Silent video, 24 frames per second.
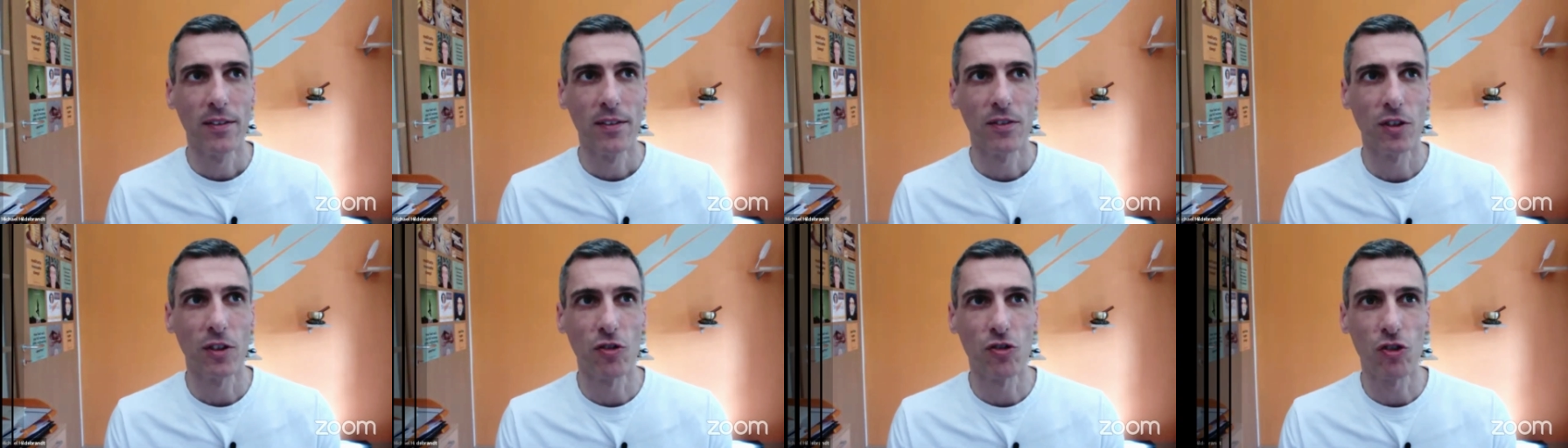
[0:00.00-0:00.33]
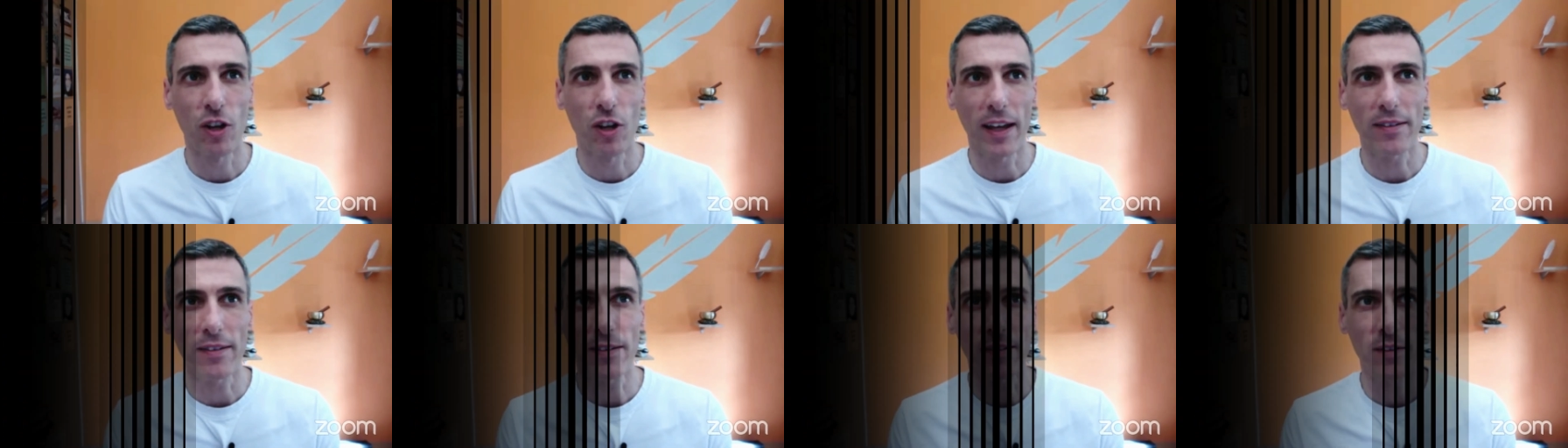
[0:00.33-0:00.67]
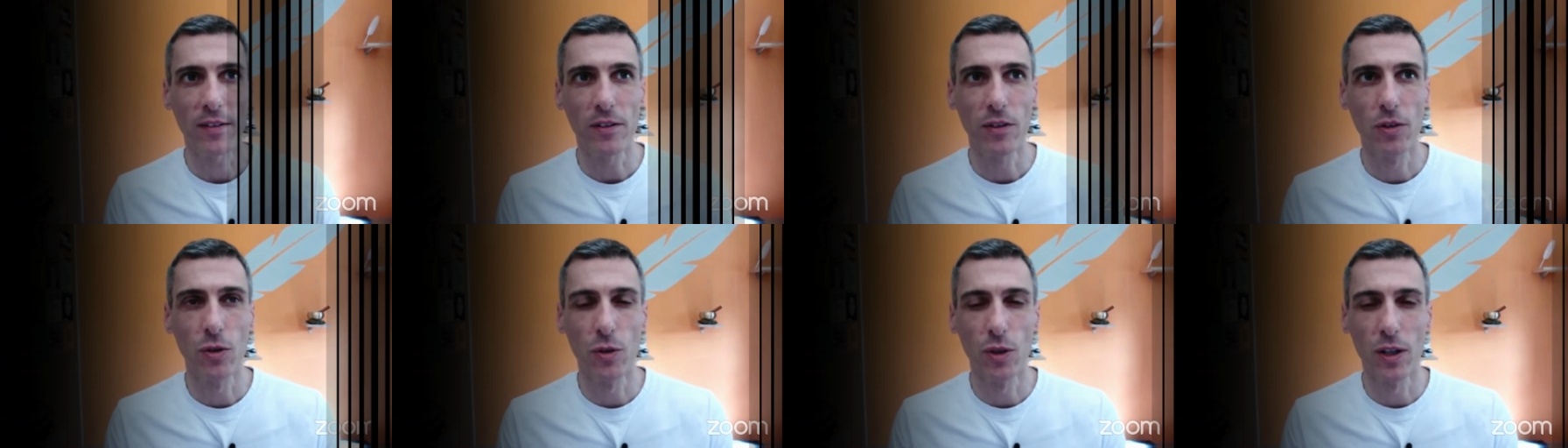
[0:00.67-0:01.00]

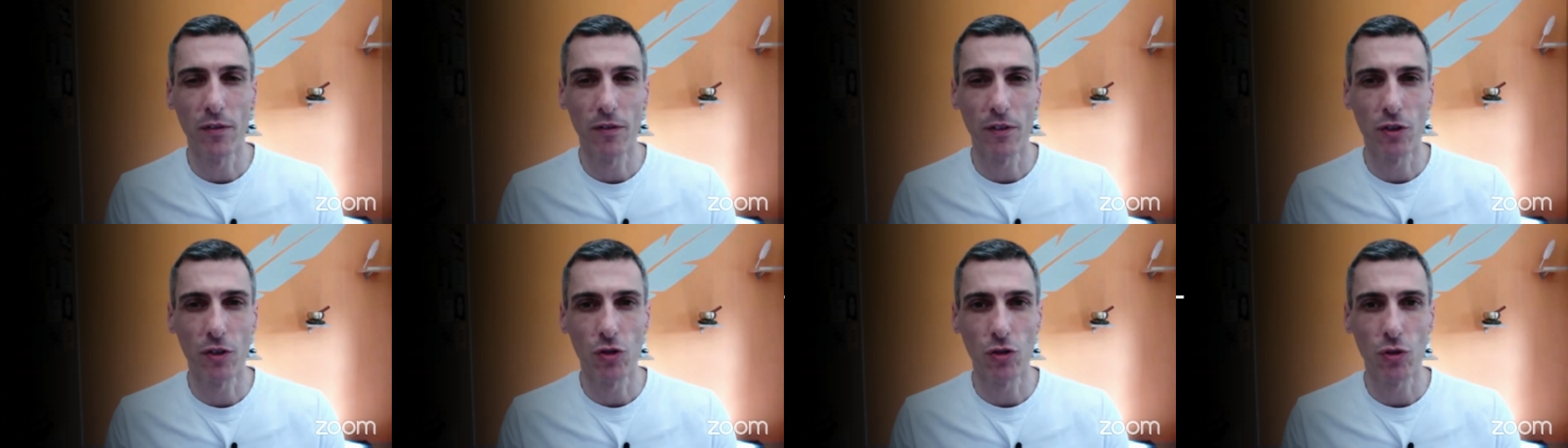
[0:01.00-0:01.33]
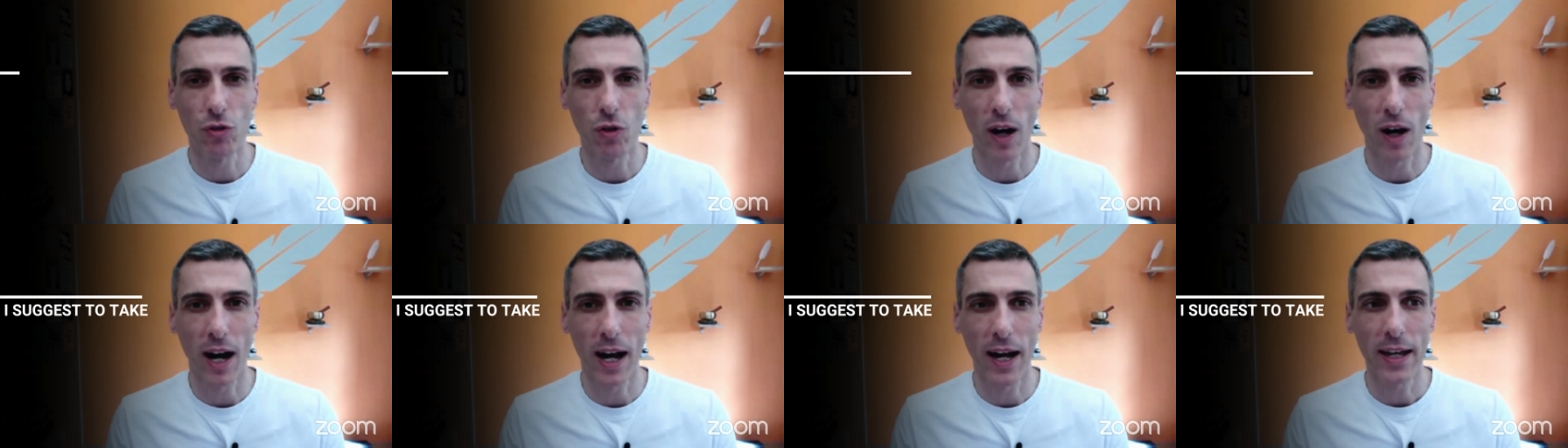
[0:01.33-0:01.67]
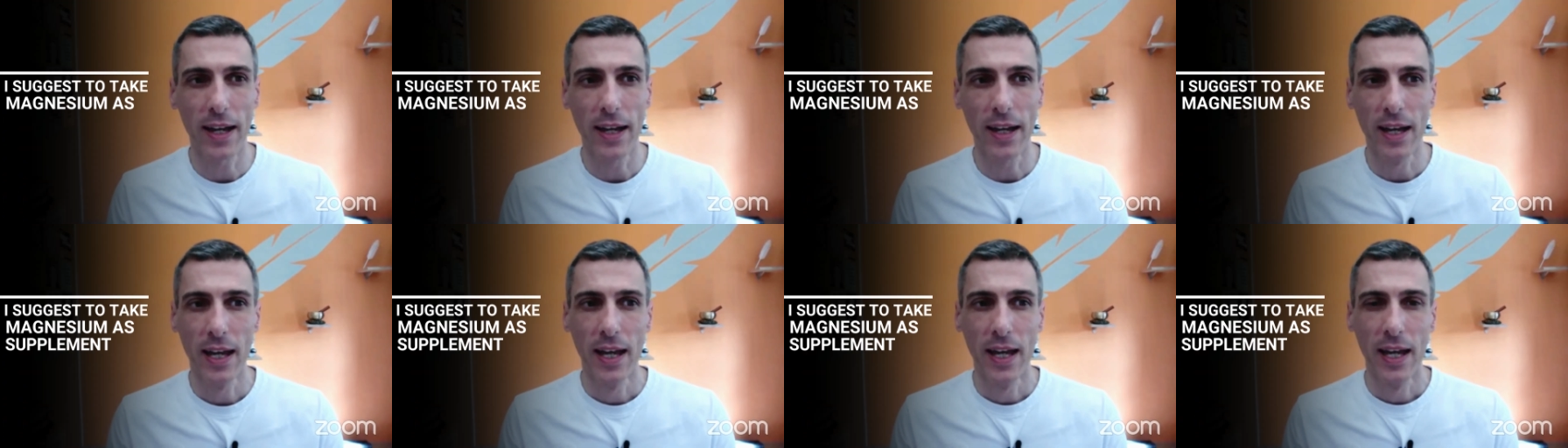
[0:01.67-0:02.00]
suggest to give a
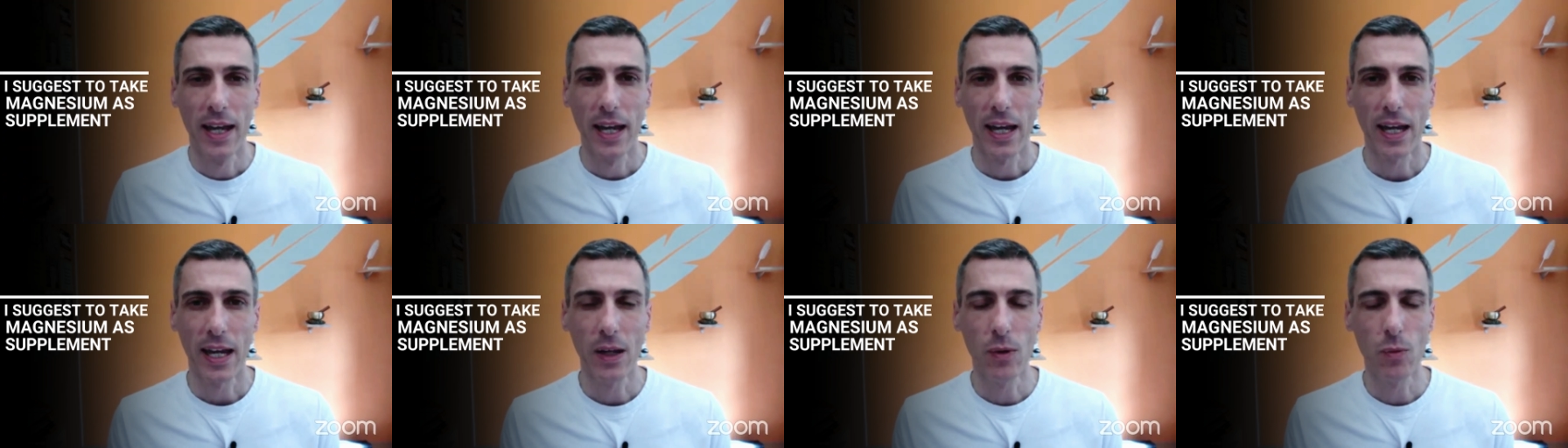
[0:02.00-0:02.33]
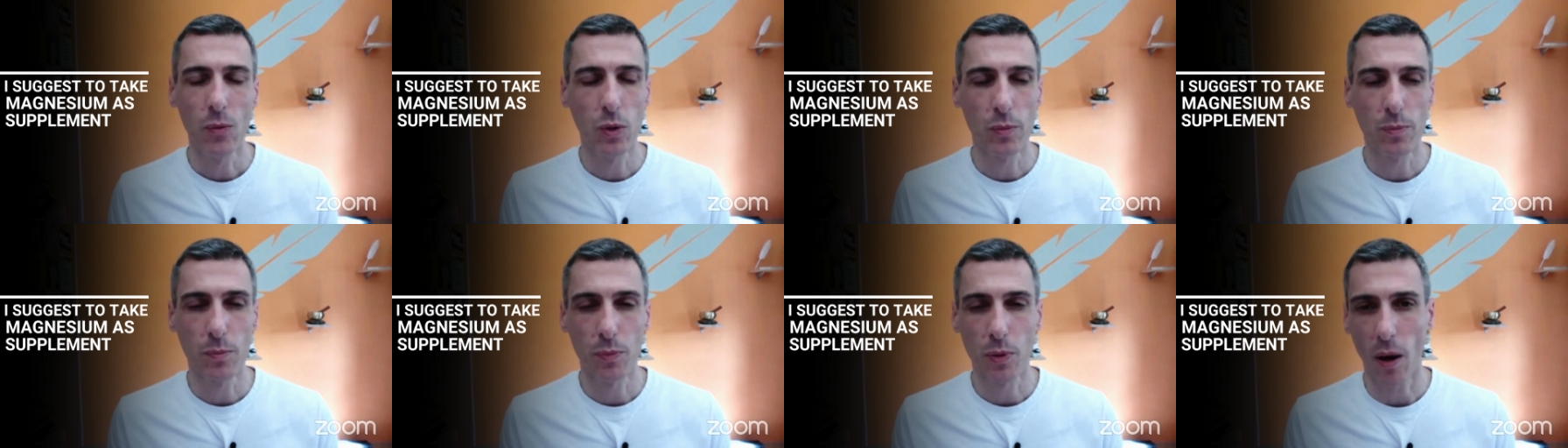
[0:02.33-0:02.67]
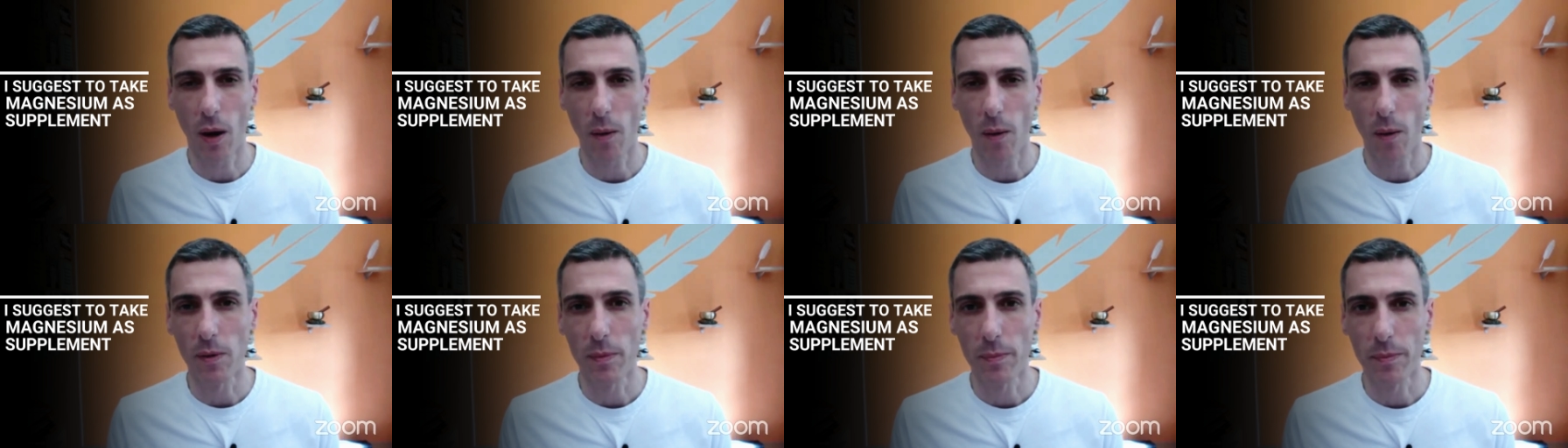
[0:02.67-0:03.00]
try, it would
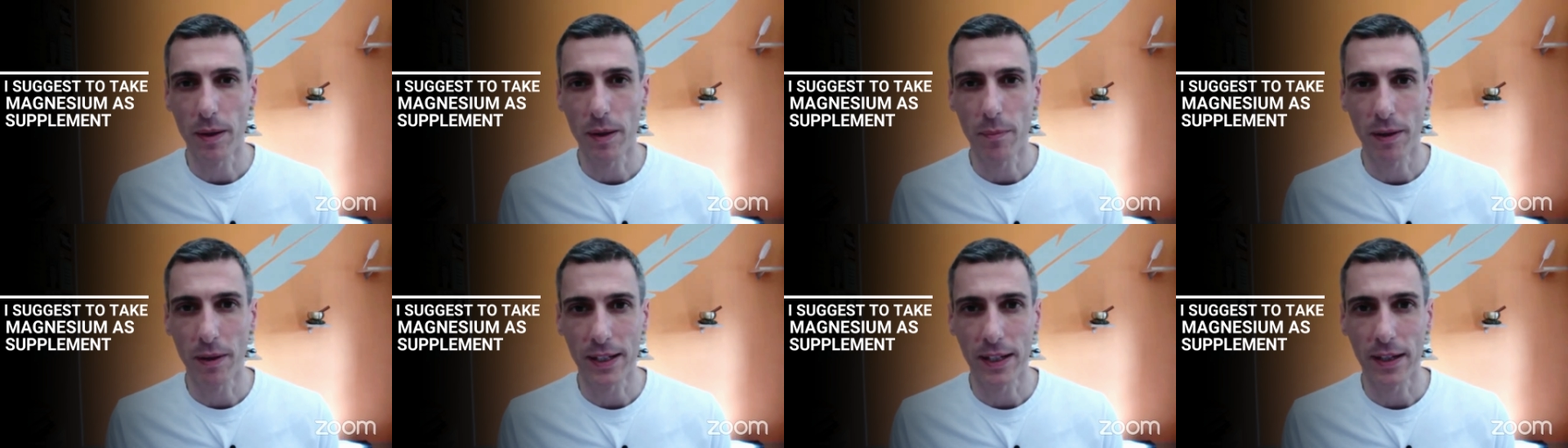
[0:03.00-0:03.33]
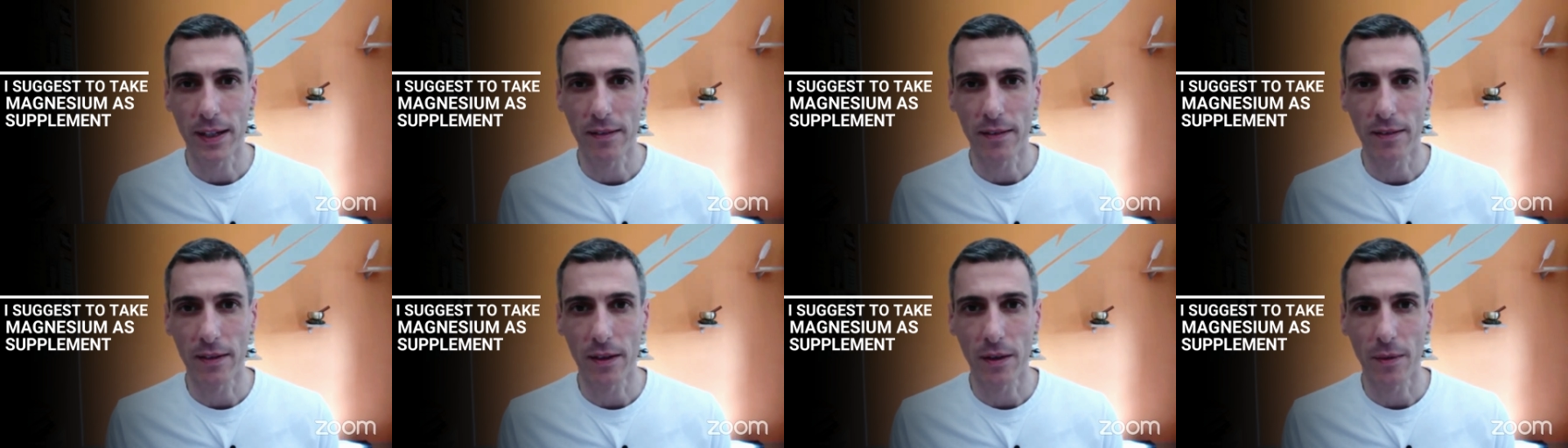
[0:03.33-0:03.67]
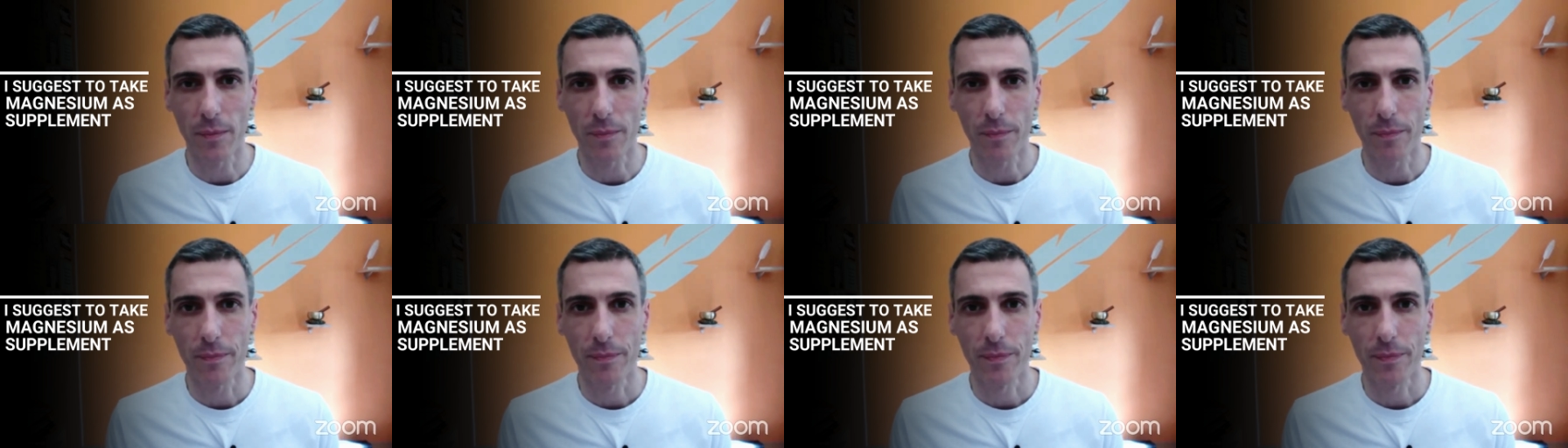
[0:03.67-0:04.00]
probably be
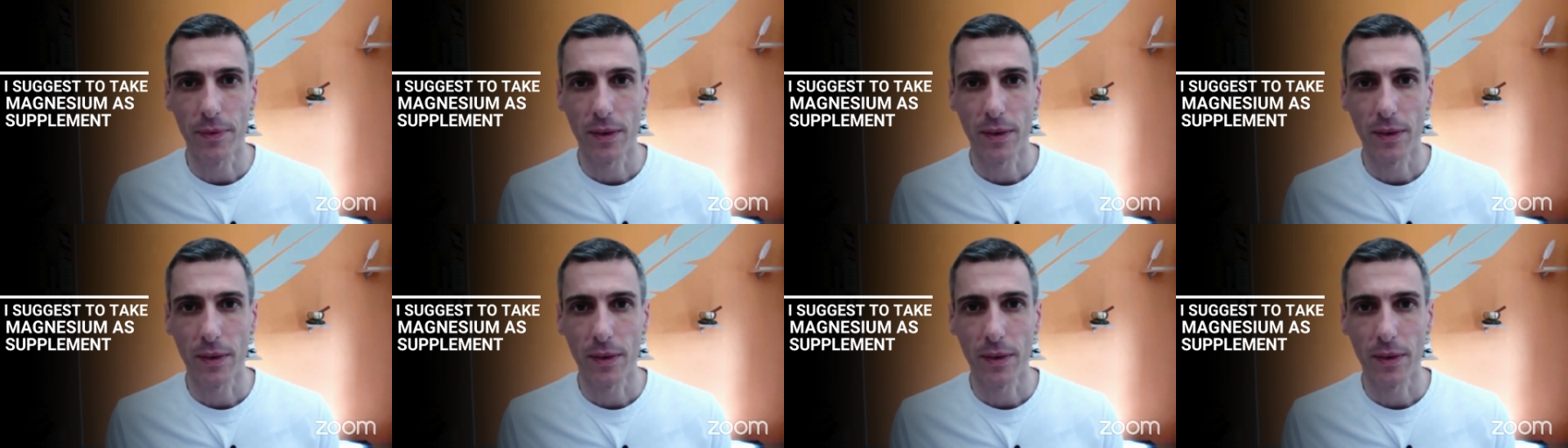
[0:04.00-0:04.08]
magnesium.